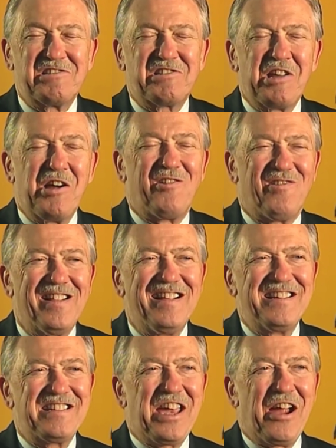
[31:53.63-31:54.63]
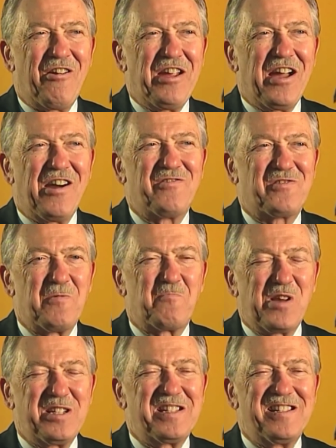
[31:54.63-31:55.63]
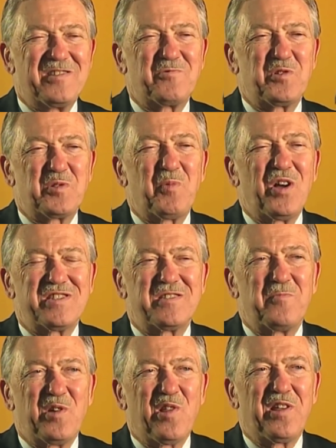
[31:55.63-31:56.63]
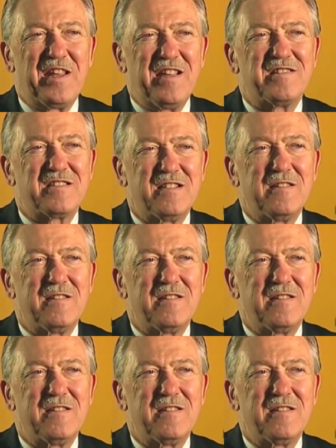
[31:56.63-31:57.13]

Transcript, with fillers: still carry out the president's responsibilities.